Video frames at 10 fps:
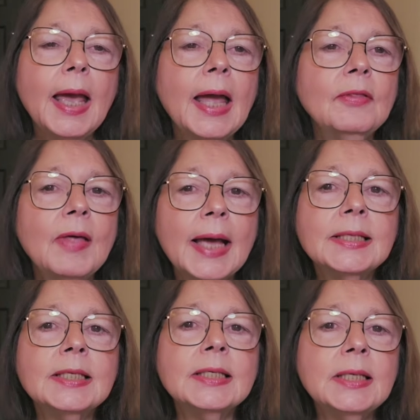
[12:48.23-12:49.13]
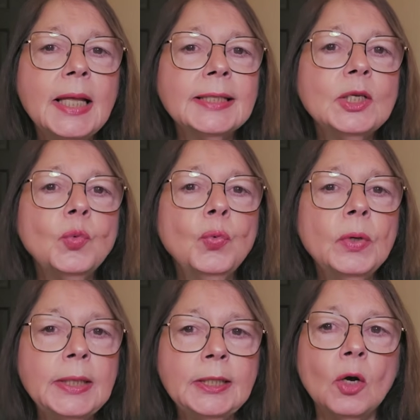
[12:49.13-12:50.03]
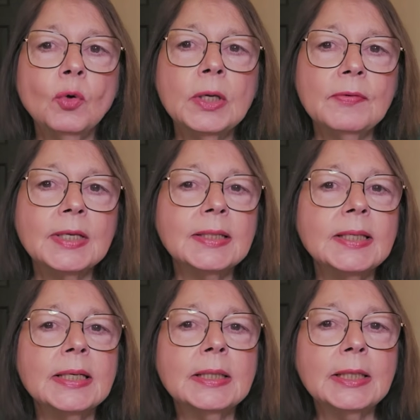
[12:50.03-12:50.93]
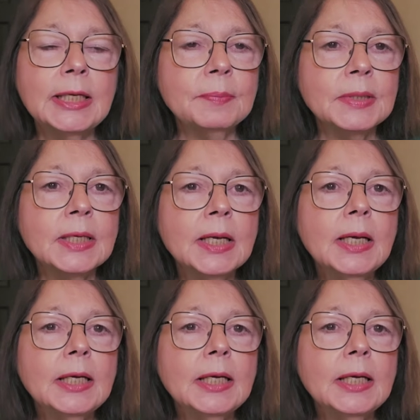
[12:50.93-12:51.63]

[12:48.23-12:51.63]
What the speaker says: and that selected window gives us a glimpse